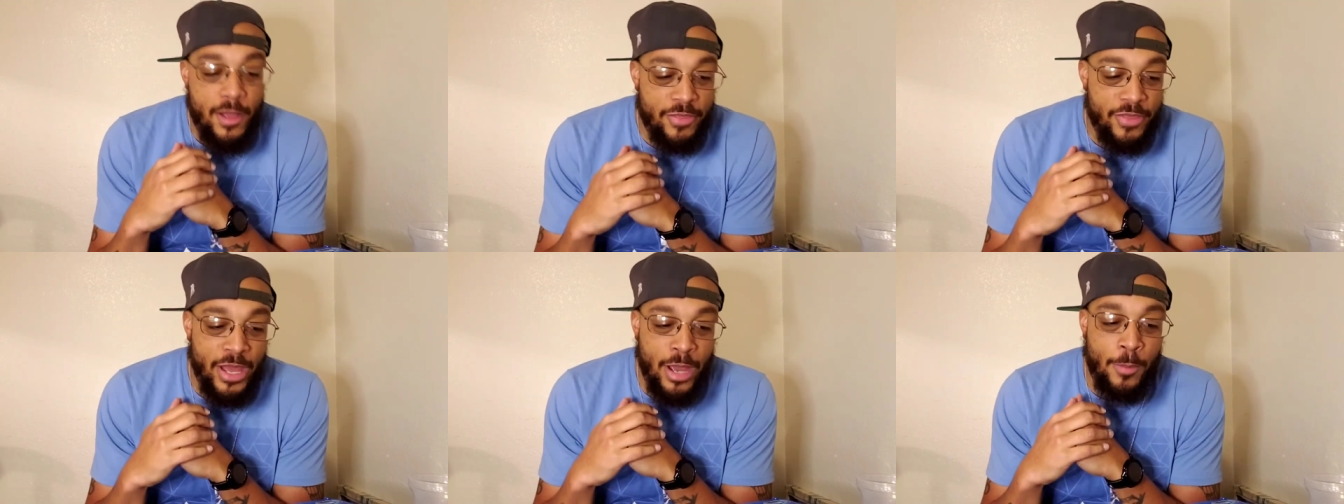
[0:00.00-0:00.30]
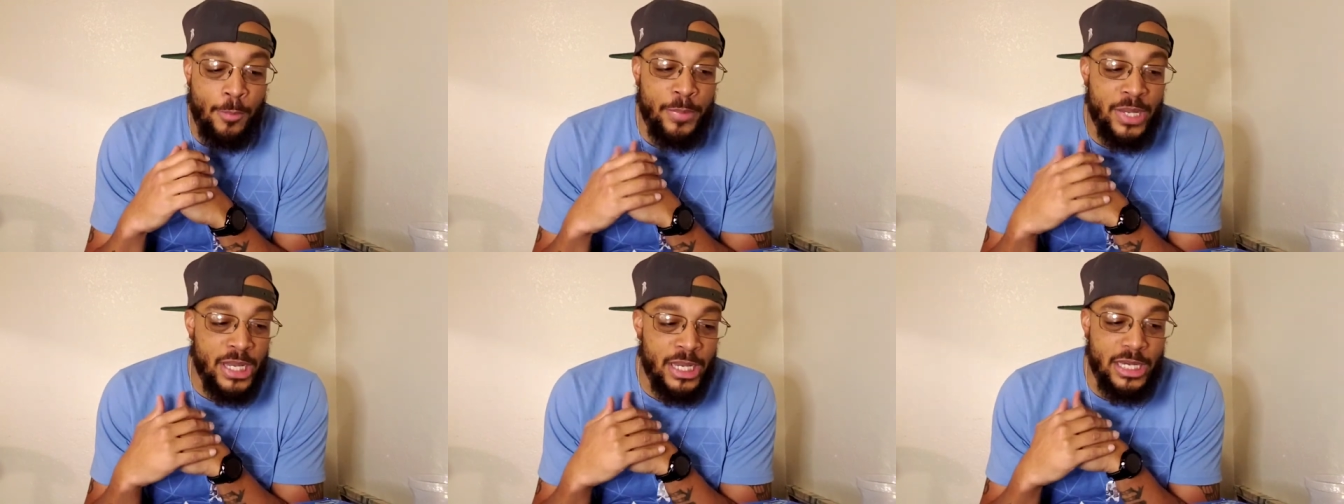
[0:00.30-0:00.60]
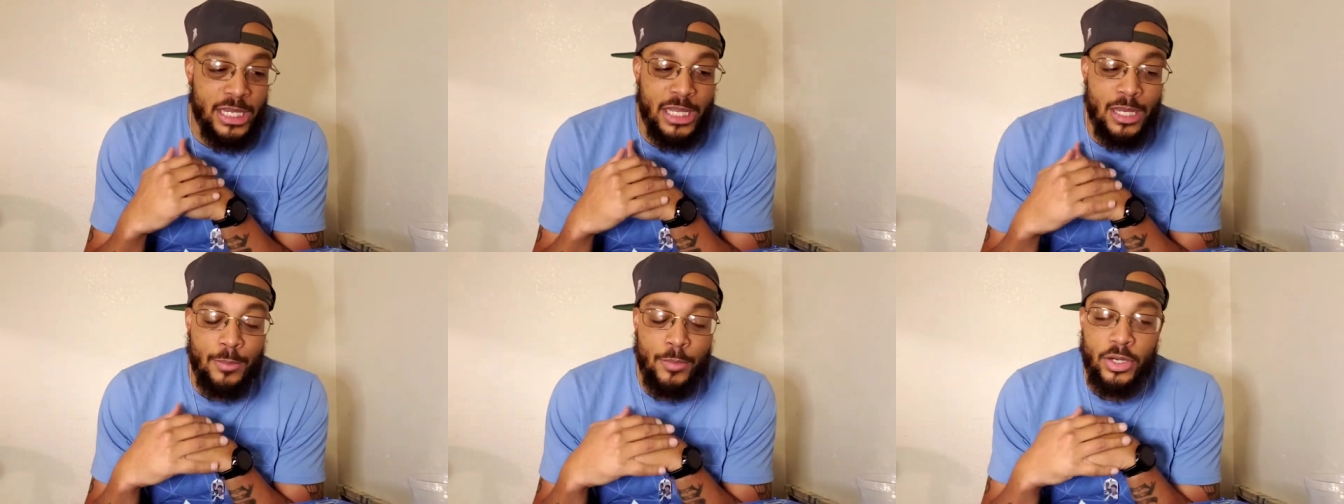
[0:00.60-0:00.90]
that me
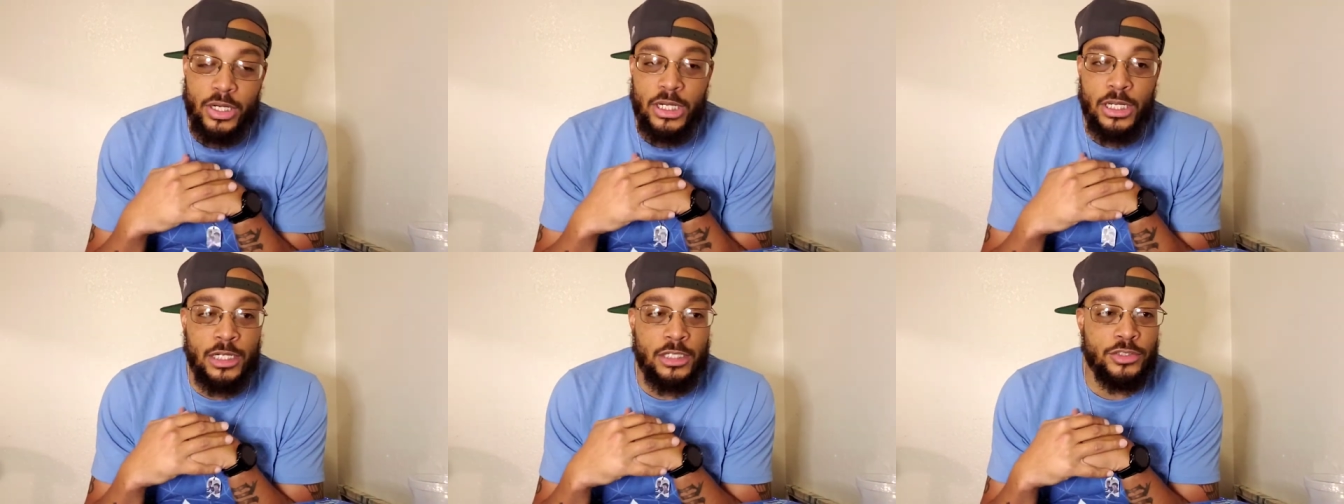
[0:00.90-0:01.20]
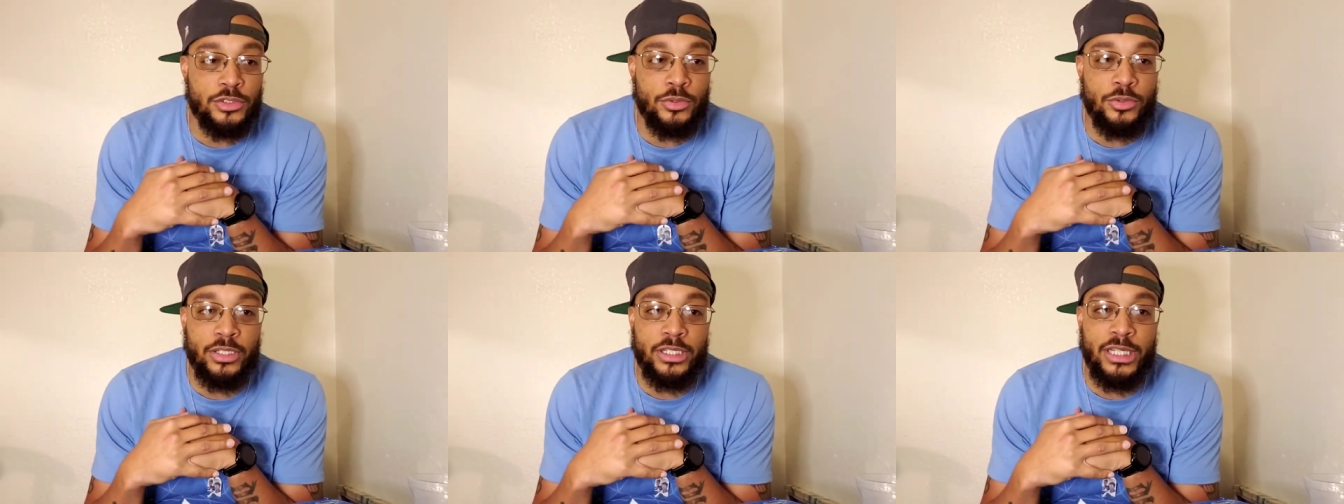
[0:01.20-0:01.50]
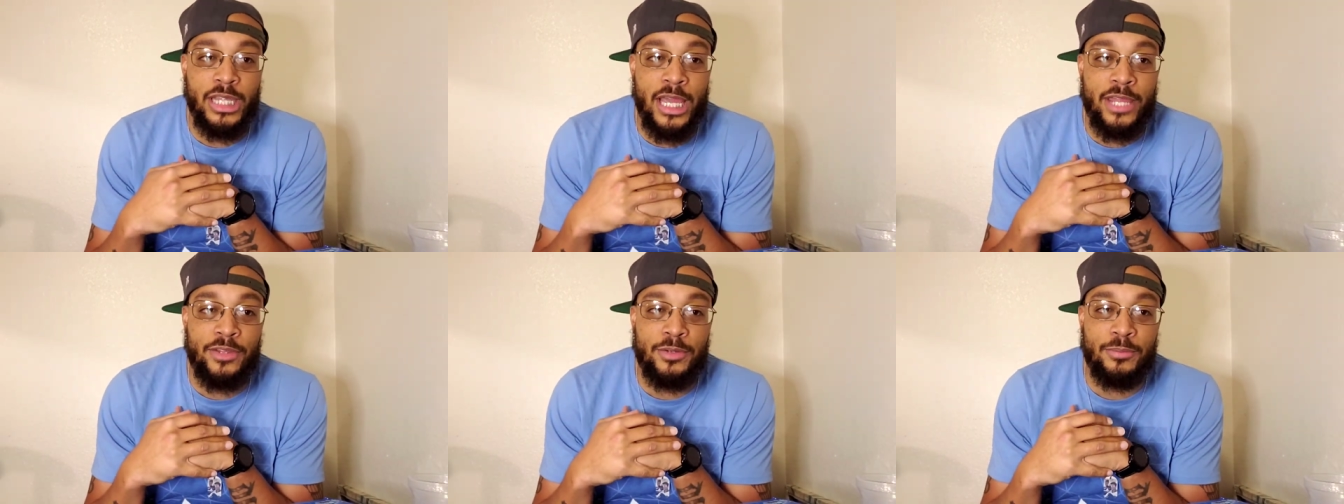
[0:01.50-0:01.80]
and him are gonna do
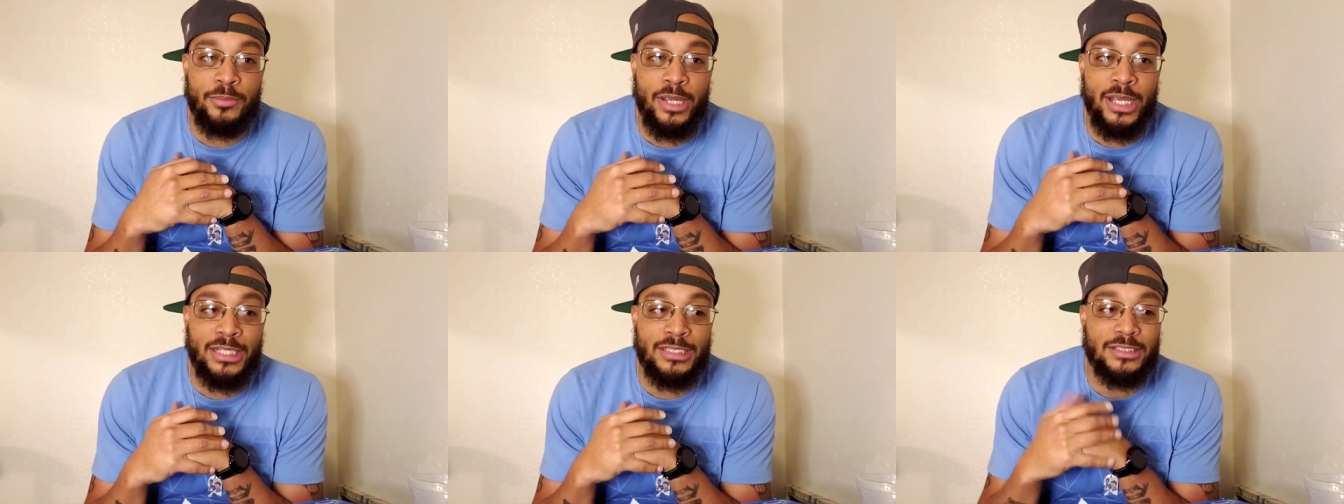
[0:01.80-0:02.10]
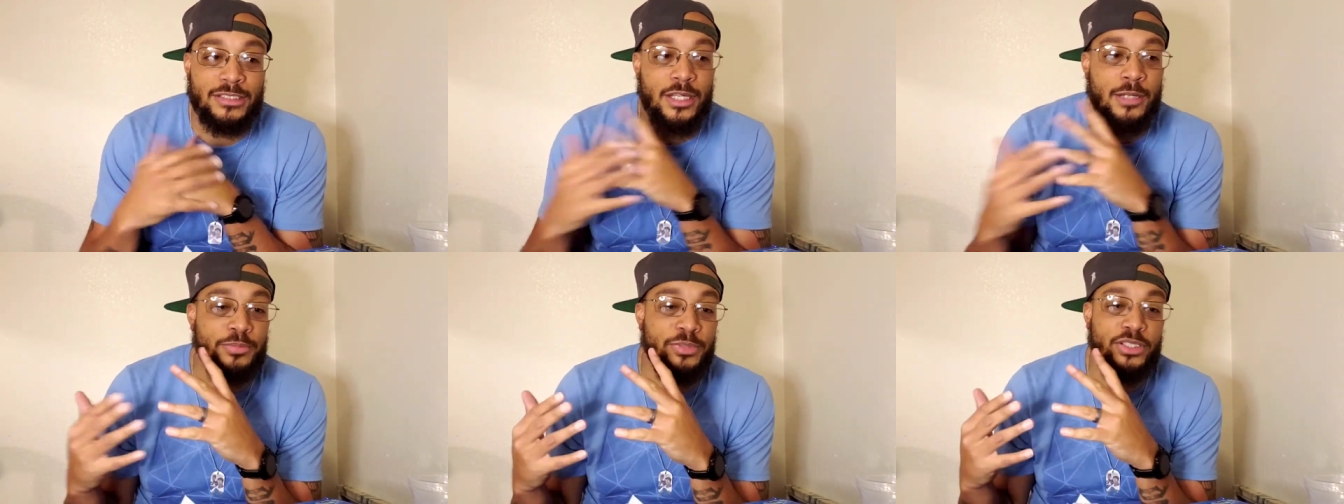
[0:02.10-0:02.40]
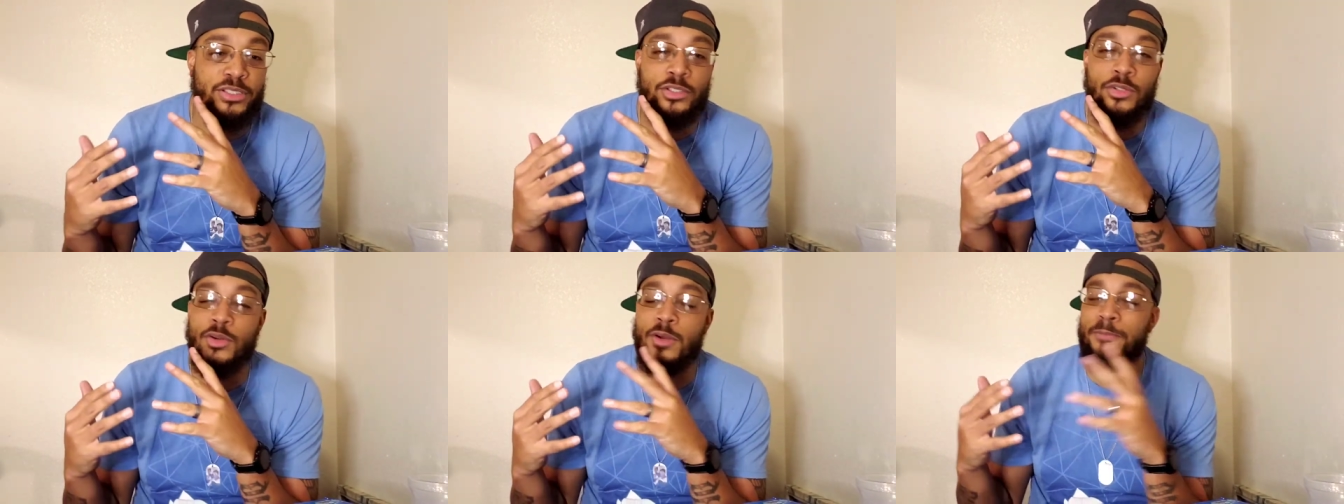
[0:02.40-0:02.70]
together, man.
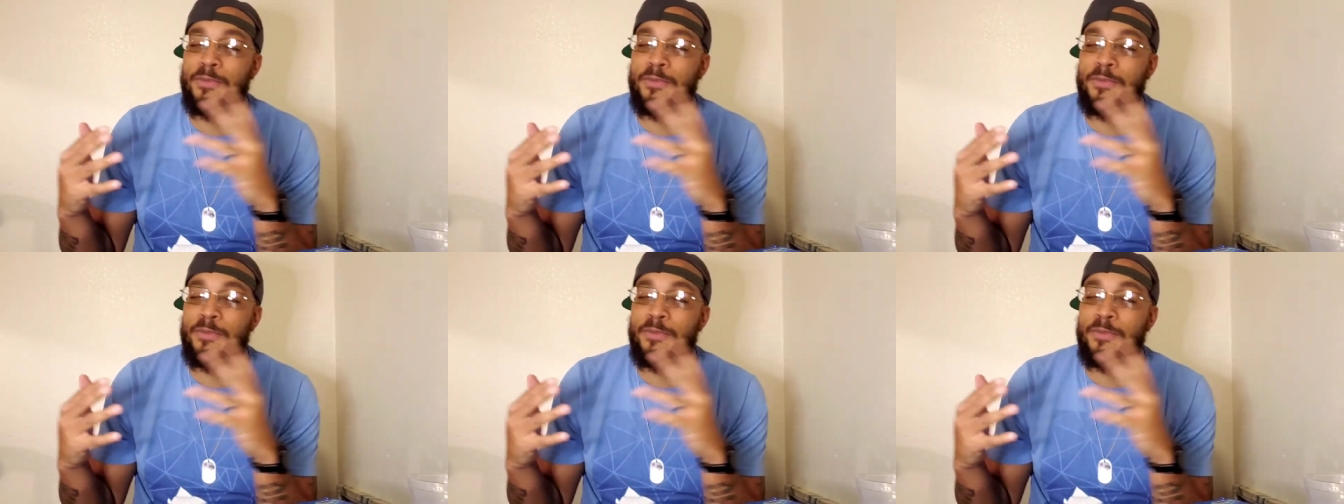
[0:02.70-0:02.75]
Something new.